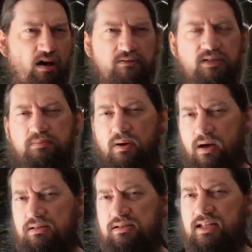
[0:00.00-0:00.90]
harvest
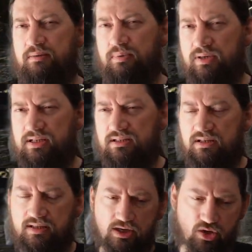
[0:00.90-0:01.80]
parts of their bodies
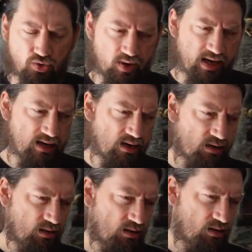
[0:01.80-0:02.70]
to then create
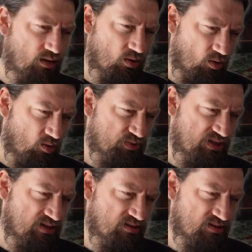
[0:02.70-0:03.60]

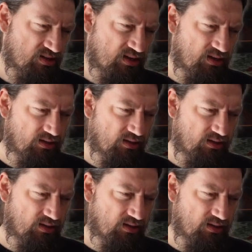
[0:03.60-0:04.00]
corpses